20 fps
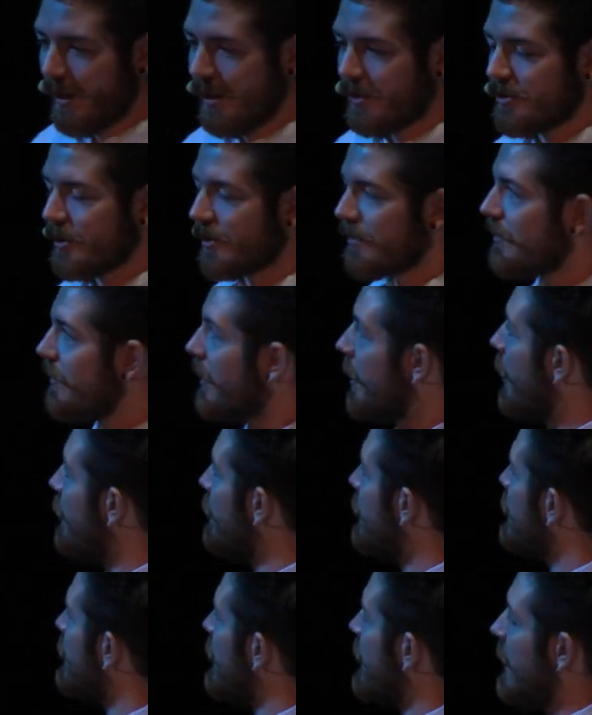Just the
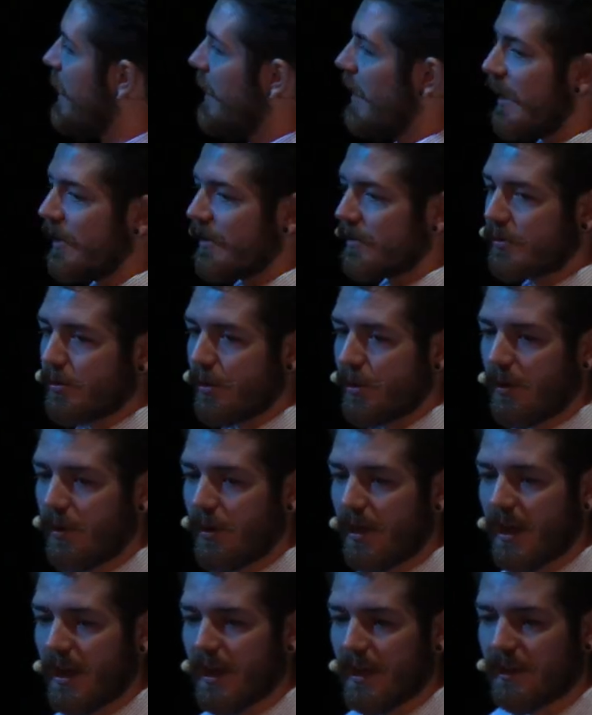other day, I
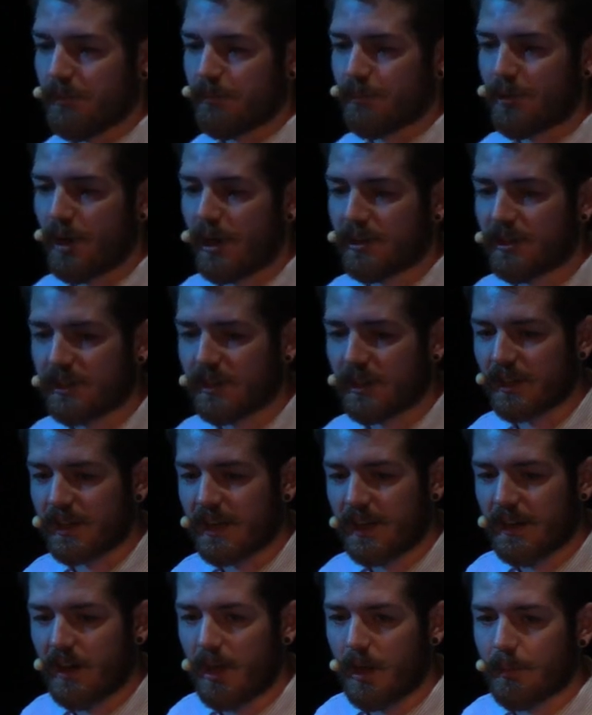saw a project on
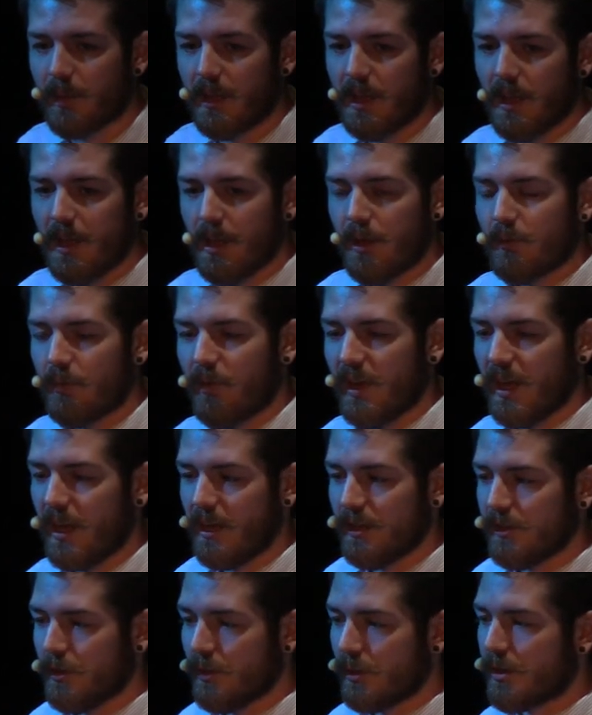GitHub where
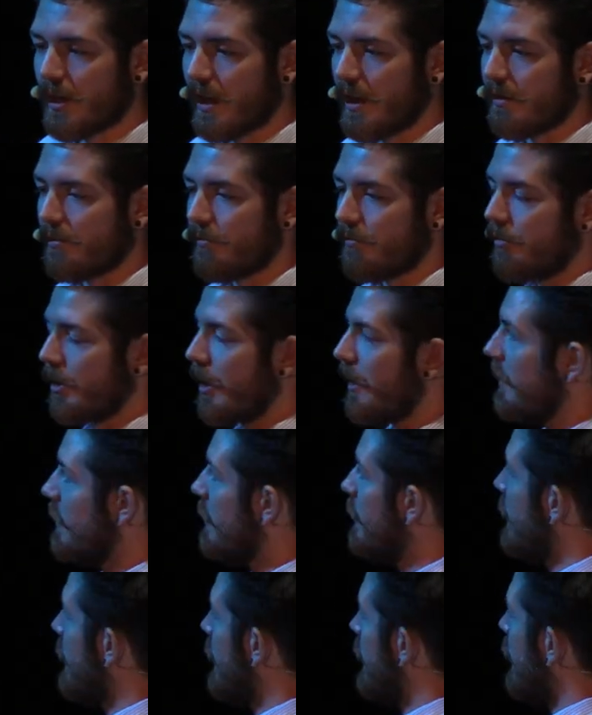you can
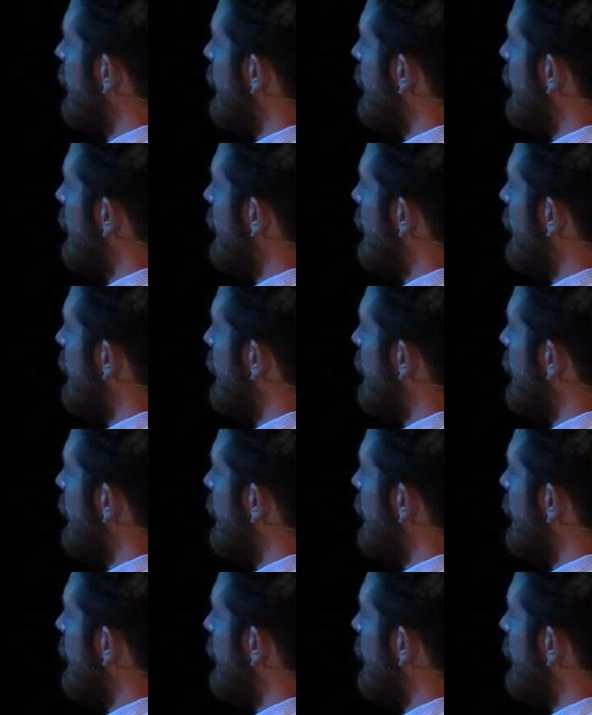run